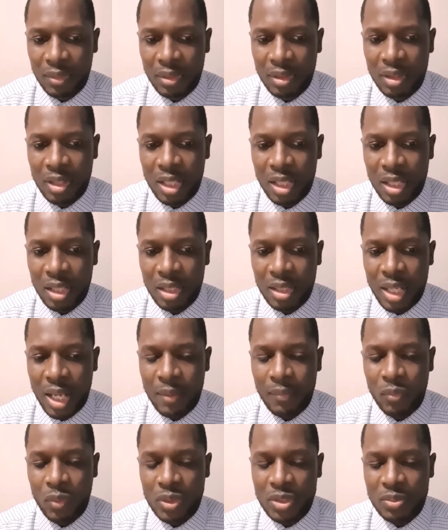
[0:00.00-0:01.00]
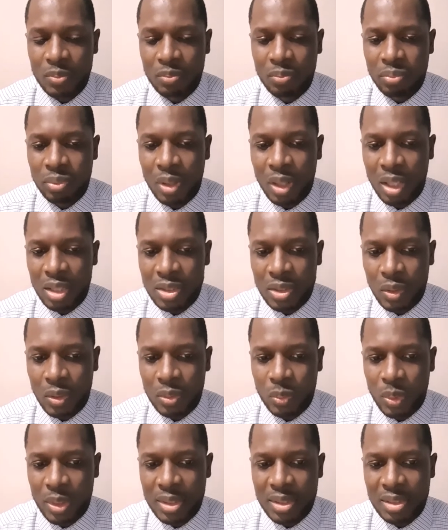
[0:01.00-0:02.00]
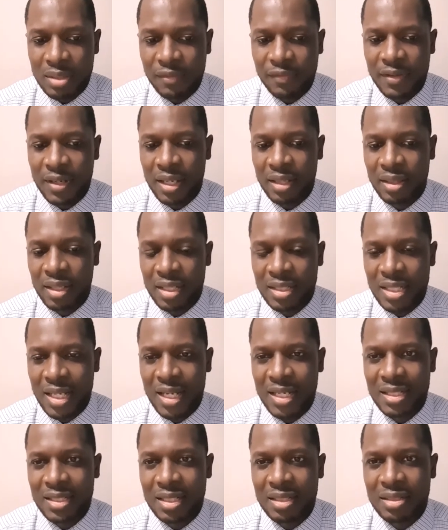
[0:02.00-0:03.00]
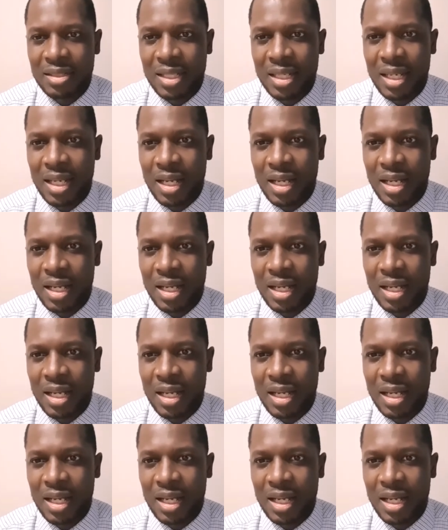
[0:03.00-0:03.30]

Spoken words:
that was brought out was the fact that I didn't